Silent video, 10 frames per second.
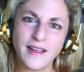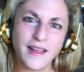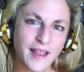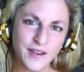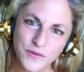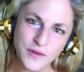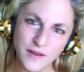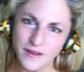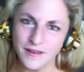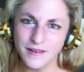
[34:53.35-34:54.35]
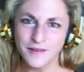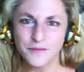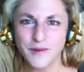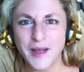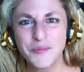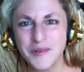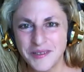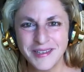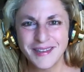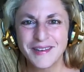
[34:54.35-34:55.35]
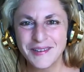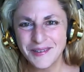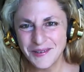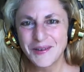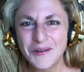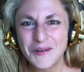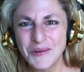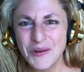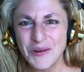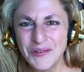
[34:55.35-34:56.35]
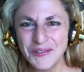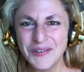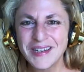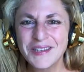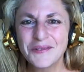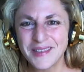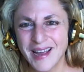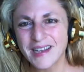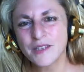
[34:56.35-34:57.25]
entry ramp into the road of learning to relax.